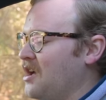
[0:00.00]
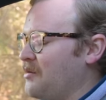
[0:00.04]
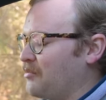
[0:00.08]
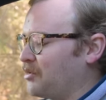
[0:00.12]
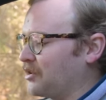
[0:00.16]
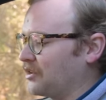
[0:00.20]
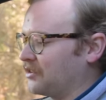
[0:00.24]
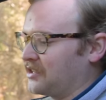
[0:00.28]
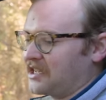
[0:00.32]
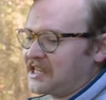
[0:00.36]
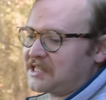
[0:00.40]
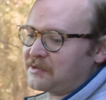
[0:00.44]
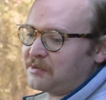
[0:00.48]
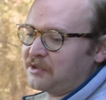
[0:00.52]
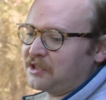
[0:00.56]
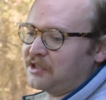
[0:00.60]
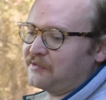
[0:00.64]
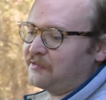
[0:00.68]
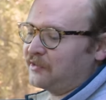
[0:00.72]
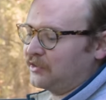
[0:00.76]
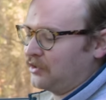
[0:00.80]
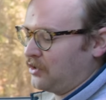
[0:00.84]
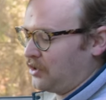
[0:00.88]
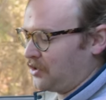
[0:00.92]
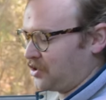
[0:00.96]
but at least with the
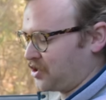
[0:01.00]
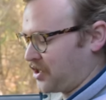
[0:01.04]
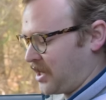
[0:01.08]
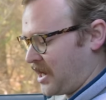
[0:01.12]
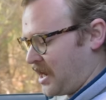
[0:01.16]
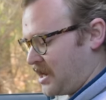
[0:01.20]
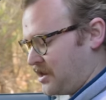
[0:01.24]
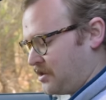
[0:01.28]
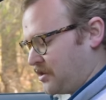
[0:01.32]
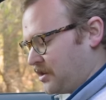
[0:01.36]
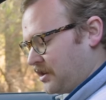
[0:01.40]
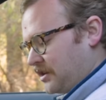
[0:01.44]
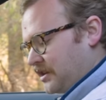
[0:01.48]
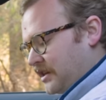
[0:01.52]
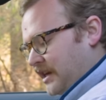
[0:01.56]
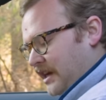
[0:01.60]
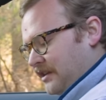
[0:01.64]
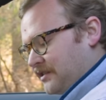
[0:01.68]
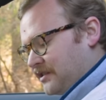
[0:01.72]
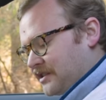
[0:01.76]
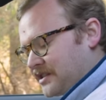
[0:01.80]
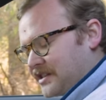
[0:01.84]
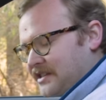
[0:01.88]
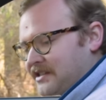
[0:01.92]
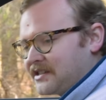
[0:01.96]
Veloce, you could get
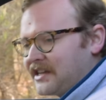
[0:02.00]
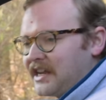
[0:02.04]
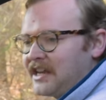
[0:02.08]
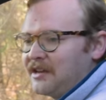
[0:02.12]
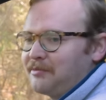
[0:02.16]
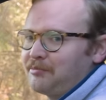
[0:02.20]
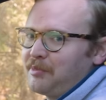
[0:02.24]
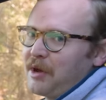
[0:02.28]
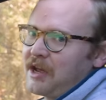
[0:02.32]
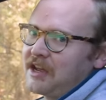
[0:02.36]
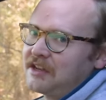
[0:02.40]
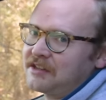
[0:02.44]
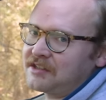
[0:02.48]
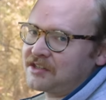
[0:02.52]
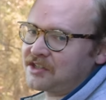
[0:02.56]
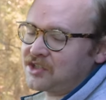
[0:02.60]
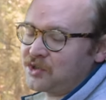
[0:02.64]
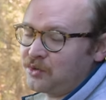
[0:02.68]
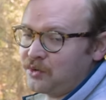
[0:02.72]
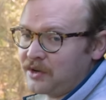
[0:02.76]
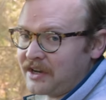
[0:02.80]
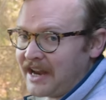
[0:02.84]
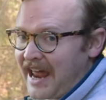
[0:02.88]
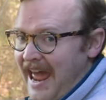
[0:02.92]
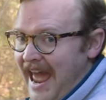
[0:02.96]
the seat base
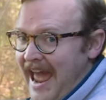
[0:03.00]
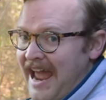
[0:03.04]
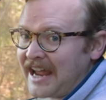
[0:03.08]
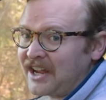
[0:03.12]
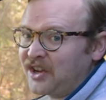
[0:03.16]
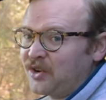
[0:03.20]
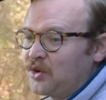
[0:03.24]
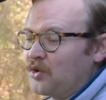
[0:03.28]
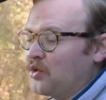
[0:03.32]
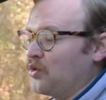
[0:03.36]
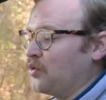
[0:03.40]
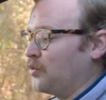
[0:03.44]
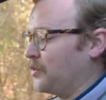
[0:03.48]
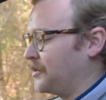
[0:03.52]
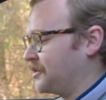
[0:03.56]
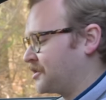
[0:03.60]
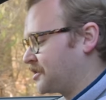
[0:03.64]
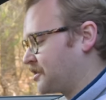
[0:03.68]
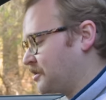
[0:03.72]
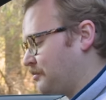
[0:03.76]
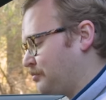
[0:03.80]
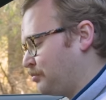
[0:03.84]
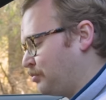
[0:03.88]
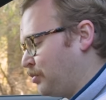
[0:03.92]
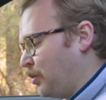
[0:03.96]
to an angle which
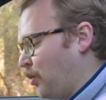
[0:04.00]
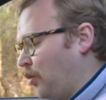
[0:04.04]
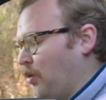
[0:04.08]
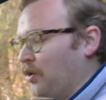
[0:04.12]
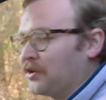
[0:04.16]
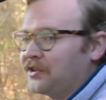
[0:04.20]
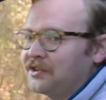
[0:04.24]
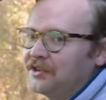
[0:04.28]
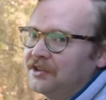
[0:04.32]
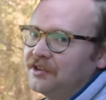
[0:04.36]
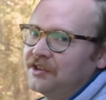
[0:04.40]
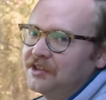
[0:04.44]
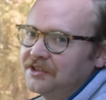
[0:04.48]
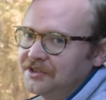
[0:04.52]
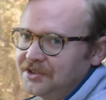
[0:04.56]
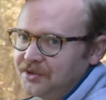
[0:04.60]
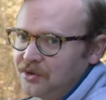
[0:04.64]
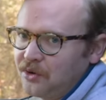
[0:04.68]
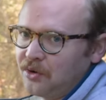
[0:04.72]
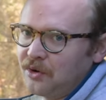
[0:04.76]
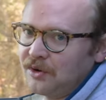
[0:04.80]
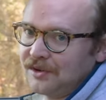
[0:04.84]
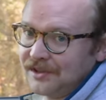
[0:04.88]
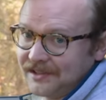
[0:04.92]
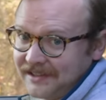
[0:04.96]
supported
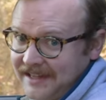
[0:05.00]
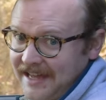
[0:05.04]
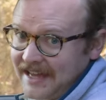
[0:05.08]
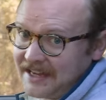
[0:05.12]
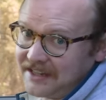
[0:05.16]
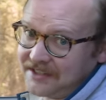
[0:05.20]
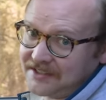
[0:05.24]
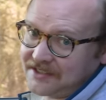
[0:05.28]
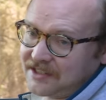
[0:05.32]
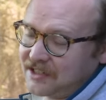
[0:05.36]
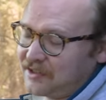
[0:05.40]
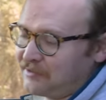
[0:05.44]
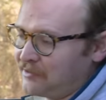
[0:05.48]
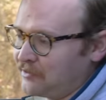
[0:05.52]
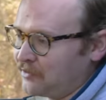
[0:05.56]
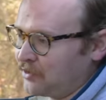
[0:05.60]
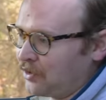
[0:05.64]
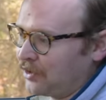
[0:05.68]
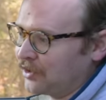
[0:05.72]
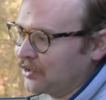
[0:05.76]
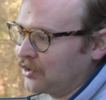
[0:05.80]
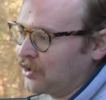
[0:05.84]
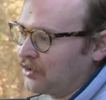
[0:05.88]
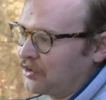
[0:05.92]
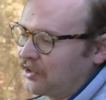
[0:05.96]
your legs. And if you've
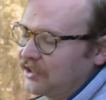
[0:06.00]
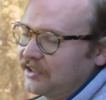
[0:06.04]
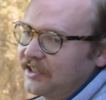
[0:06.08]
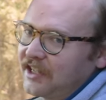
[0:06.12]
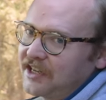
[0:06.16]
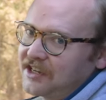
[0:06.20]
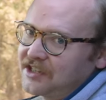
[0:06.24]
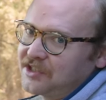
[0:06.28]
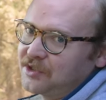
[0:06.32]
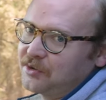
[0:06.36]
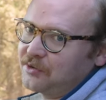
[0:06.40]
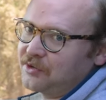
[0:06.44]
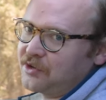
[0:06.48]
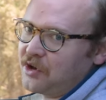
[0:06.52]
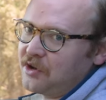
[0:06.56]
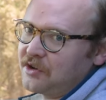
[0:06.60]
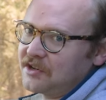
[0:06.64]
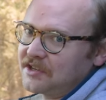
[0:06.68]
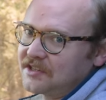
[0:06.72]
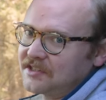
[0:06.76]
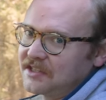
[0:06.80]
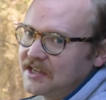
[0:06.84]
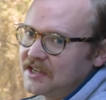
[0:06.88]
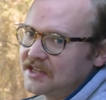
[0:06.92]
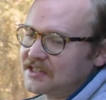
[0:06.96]
got longer legs, you'll
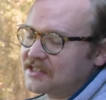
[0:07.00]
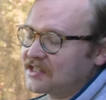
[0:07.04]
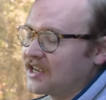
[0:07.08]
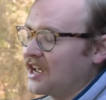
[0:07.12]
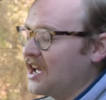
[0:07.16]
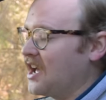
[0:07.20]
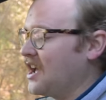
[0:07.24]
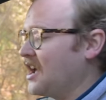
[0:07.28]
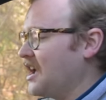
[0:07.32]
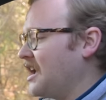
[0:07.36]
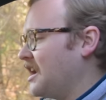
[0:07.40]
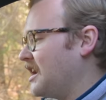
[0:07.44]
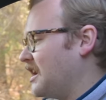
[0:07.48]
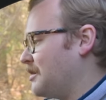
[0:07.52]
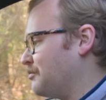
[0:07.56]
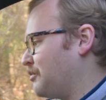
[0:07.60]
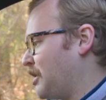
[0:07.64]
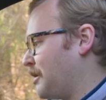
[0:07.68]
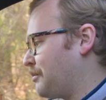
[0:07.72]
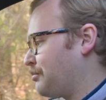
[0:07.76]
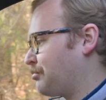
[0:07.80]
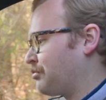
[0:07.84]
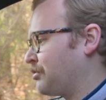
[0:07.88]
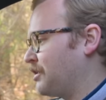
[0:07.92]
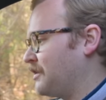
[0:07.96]
notice this. In my
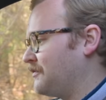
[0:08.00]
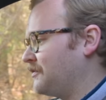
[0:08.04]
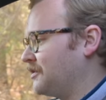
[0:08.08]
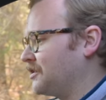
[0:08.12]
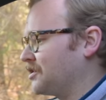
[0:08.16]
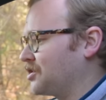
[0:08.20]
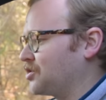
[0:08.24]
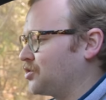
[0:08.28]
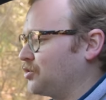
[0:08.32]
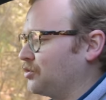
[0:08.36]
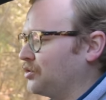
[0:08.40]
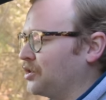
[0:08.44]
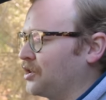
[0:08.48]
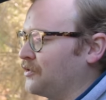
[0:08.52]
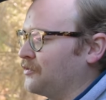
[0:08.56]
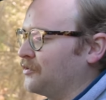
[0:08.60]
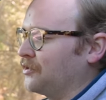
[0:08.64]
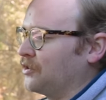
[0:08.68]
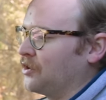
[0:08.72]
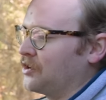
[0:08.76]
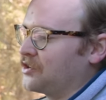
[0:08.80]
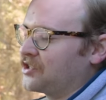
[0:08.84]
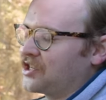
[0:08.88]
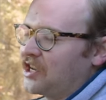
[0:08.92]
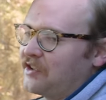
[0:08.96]
previous Giulia
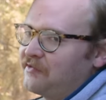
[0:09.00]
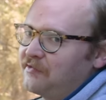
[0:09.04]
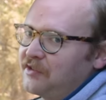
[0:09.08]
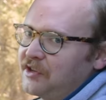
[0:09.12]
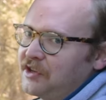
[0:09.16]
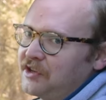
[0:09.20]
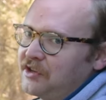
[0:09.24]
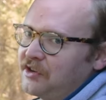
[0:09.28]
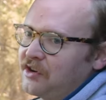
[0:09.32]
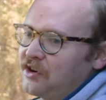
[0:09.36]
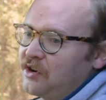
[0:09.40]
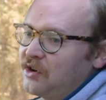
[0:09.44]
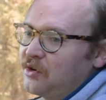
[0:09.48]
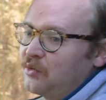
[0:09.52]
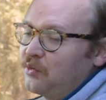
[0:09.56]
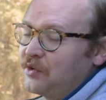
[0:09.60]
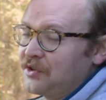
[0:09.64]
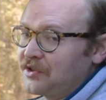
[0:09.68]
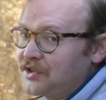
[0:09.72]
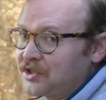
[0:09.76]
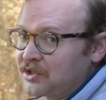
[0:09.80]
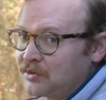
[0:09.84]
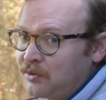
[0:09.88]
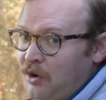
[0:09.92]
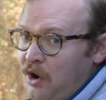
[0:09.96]
Veloce video
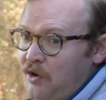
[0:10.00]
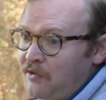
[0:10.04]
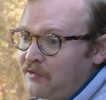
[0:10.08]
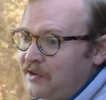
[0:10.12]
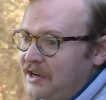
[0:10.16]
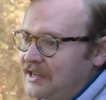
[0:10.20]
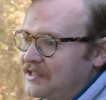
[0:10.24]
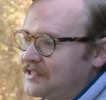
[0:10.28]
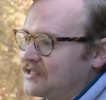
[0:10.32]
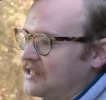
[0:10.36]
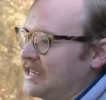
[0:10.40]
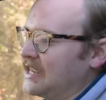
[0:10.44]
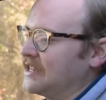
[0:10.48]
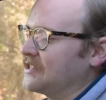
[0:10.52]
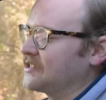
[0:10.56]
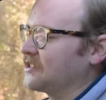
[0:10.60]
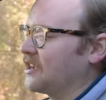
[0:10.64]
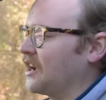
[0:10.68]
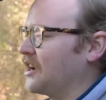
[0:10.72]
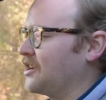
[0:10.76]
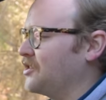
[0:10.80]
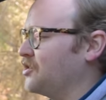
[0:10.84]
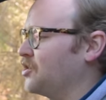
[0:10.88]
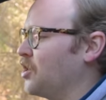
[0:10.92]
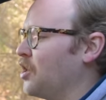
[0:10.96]
with twelve-way seats,
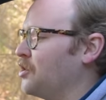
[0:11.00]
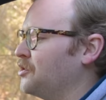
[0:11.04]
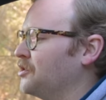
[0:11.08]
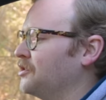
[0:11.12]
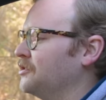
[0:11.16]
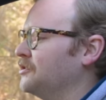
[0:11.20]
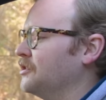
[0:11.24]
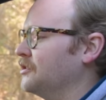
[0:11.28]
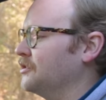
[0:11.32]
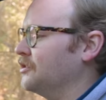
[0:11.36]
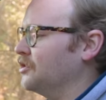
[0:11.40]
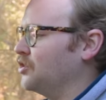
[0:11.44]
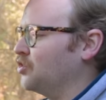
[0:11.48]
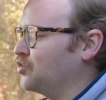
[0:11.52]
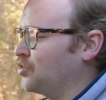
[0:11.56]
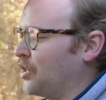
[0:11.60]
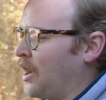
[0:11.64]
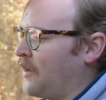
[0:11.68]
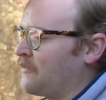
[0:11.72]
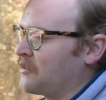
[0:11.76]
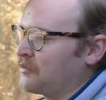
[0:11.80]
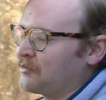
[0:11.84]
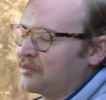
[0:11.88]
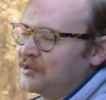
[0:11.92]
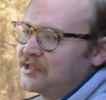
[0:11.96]
I noted that the
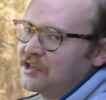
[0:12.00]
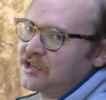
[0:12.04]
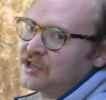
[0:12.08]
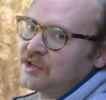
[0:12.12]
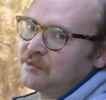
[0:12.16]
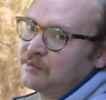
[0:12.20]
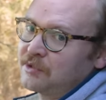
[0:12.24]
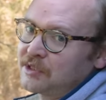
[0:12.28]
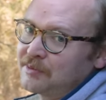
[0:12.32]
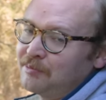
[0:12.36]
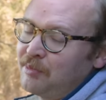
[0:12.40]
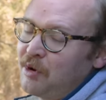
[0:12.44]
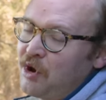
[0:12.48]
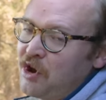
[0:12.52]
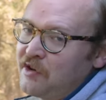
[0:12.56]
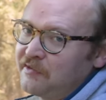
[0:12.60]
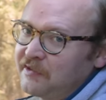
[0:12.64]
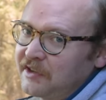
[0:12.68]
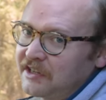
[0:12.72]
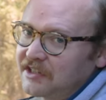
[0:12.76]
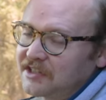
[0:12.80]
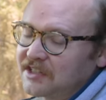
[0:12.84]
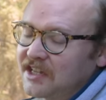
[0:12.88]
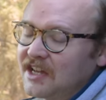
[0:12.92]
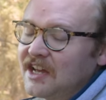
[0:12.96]
driving position was
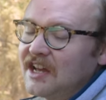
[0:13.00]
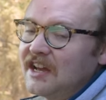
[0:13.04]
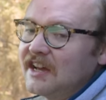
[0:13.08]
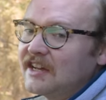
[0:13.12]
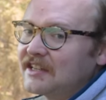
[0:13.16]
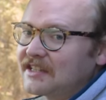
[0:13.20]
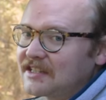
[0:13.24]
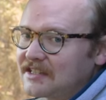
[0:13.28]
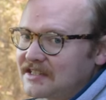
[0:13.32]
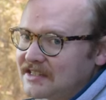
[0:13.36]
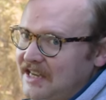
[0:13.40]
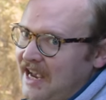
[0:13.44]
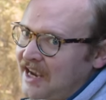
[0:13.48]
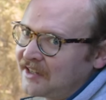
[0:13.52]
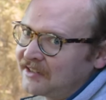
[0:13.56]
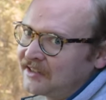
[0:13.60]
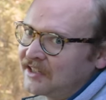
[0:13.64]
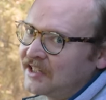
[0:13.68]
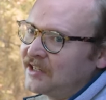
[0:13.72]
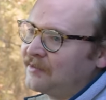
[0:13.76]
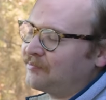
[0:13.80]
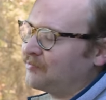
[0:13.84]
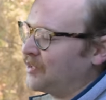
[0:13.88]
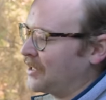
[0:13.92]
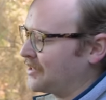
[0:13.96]
perfect.
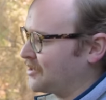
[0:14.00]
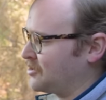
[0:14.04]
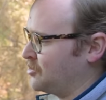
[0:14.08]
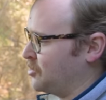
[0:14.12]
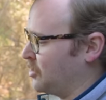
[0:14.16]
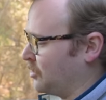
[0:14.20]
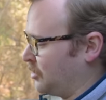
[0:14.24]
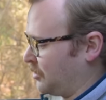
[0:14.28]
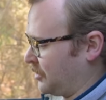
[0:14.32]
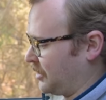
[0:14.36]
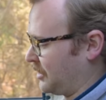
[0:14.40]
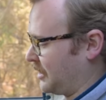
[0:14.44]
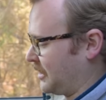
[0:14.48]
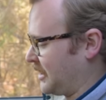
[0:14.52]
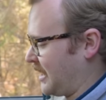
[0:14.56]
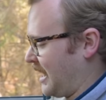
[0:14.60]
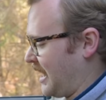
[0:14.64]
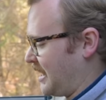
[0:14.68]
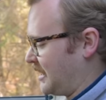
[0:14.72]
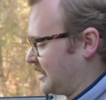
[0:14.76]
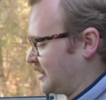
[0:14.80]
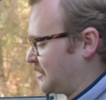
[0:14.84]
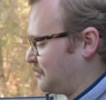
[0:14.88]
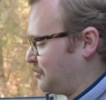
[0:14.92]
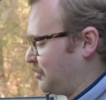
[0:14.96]
Sadly, that's no longer the
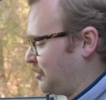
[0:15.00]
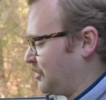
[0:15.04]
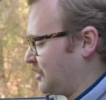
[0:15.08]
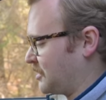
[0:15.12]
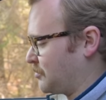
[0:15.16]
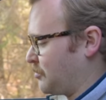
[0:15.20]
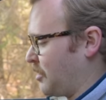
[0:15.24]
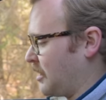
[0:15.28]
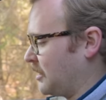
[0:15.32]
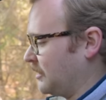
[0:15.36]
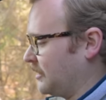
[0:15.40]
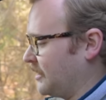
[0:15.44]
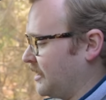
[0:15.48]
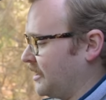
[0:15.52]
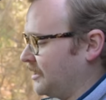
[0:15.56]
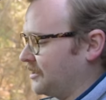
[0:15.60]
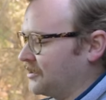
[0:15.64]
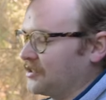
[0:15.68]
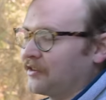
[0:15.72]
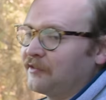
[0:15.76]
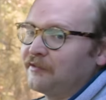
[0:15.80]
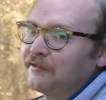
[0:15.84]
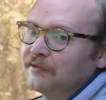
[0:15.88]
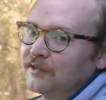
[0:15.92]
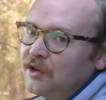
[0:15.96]
case because my legs
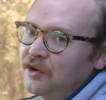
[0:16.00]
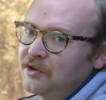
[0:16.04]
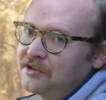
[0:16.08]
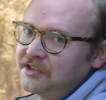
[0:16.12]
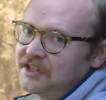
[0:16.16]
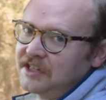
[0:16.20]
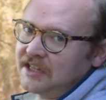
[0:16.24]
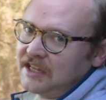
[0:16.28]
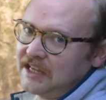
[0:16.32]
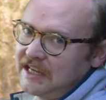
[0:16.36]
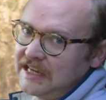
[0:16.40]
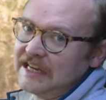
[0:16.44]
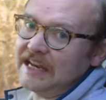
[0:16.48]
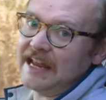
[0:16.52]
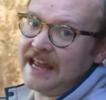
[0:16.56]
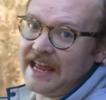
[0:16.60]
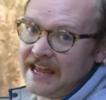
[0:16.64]
are floating in